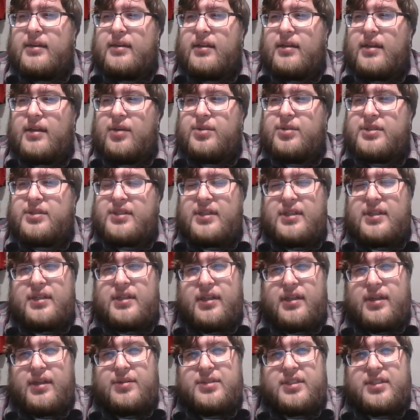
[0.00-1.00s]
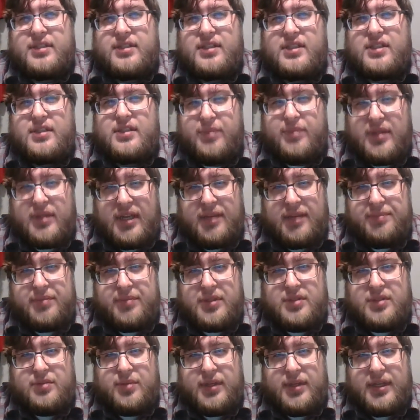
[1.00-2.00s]
there was a there was a split
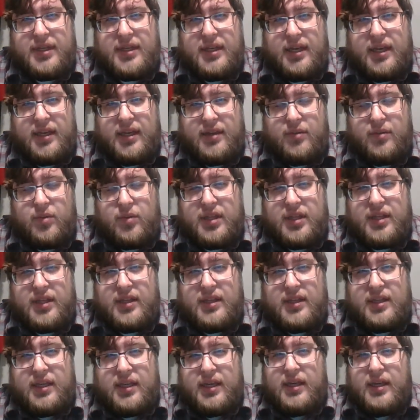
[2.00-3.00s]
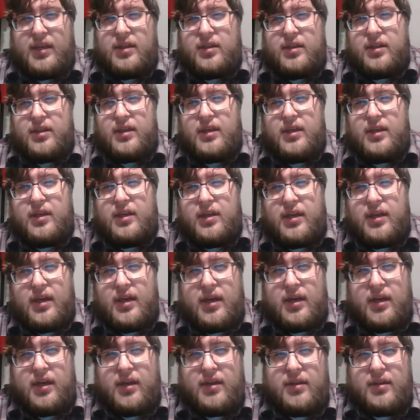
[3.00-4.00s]
between within the the
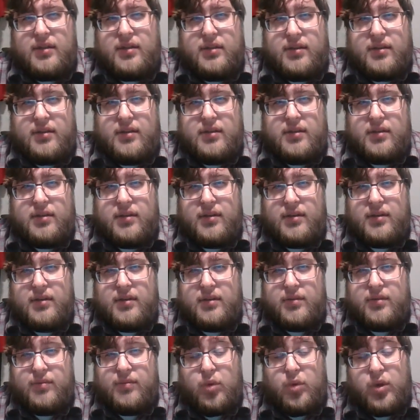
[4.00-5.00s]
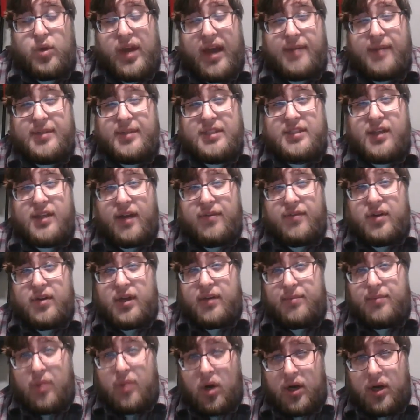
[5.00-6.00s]
uh, Mugabe's
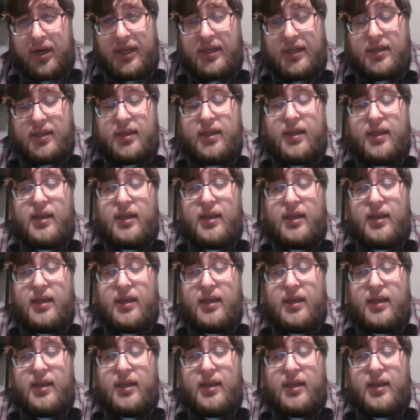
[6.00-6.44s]
governing party.